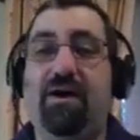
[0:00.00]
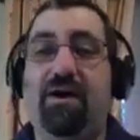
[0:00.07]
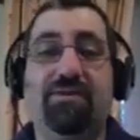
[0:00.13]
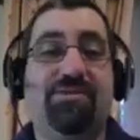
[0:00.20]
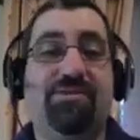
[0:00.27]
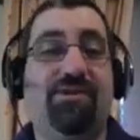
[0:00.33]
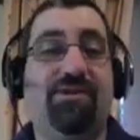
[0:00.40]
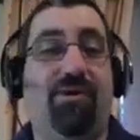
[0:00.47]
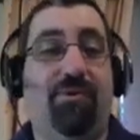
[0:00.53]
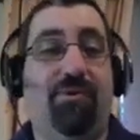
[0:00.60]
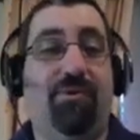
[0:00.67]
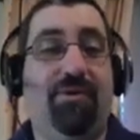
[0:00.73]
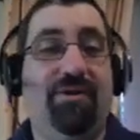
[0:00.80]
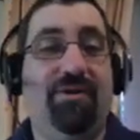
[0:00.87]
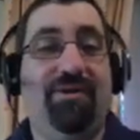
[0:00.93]
So.
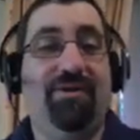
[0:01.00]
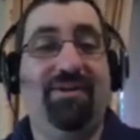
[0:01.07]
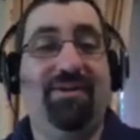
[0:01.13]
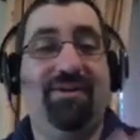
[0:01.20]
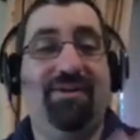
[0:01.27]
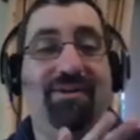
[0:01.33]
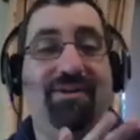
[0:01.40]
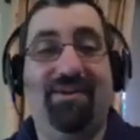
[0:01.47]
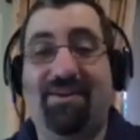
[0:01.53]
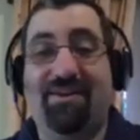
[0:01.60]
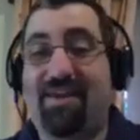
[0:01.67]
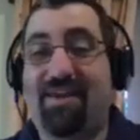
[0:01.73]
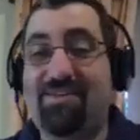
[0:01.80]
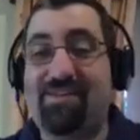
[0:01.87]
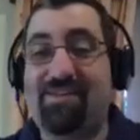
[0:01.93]

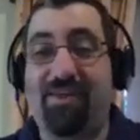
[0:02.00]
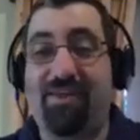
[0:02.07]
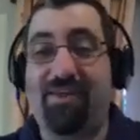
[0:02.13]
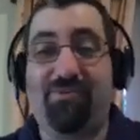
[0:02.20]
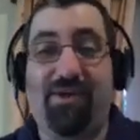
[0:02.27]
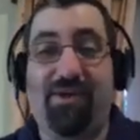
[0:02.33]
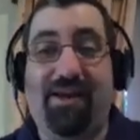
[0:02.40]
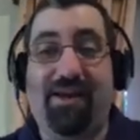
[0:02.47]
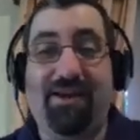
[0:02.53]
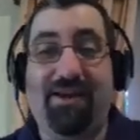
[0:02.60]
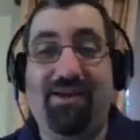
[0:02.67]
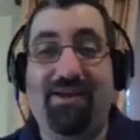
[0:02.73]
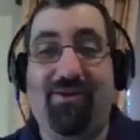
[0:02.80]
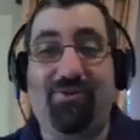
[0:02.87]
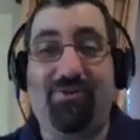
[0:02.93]
Case study 3.
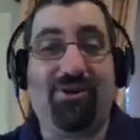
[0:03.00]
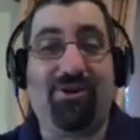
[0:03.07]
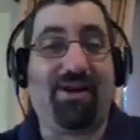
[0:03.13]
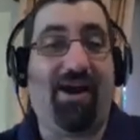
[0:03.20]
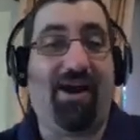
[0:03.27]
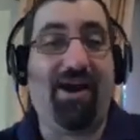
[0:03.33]
Now, look, I